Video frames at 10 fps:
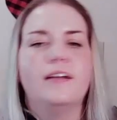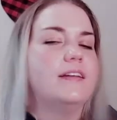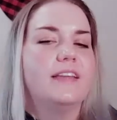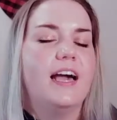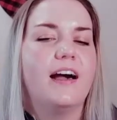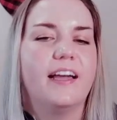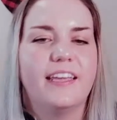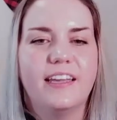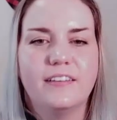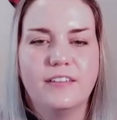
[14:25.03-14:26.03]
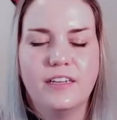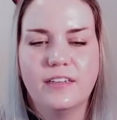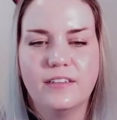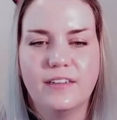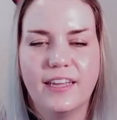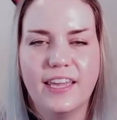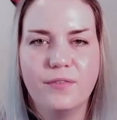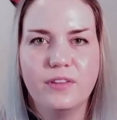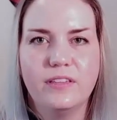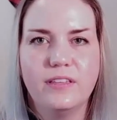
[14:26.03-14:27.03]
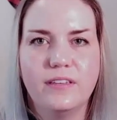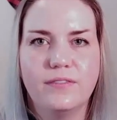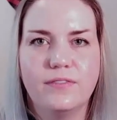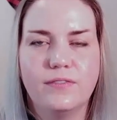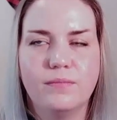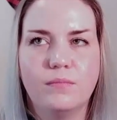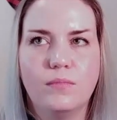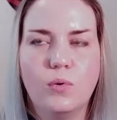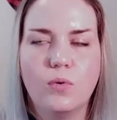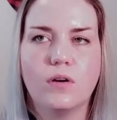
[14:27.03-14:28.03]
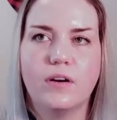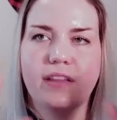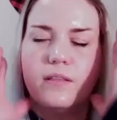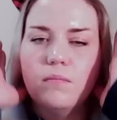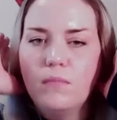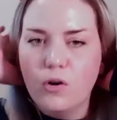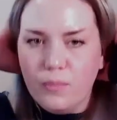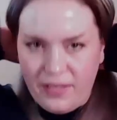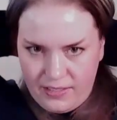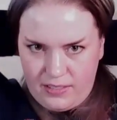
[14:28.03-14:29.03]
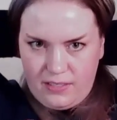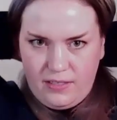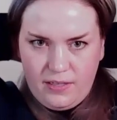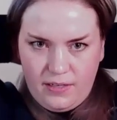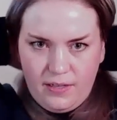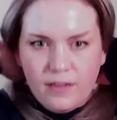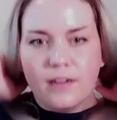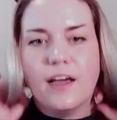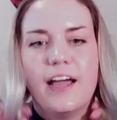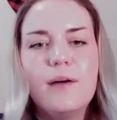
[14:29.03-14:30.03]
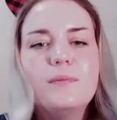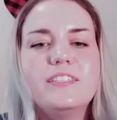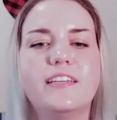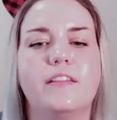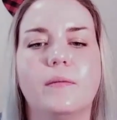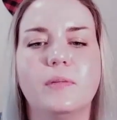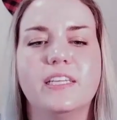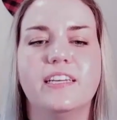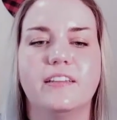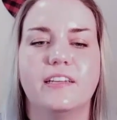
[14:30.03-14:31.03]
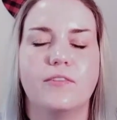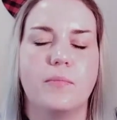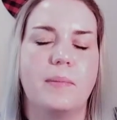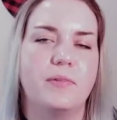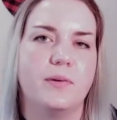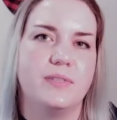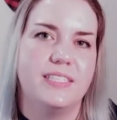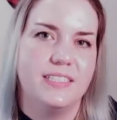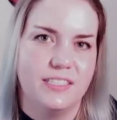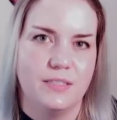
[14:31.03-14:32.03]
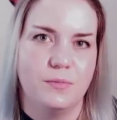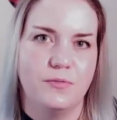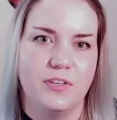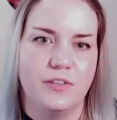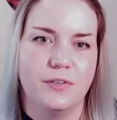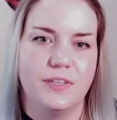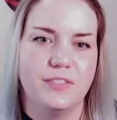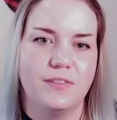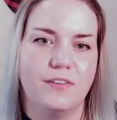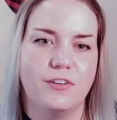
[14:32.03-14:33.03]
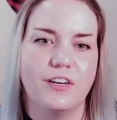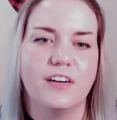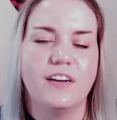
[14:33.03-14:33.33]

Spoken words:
Yeah, I can't really think of more at the moment. I almost said Thumbelina, and then I remembered that wasn't a Disney movie, although I do love her.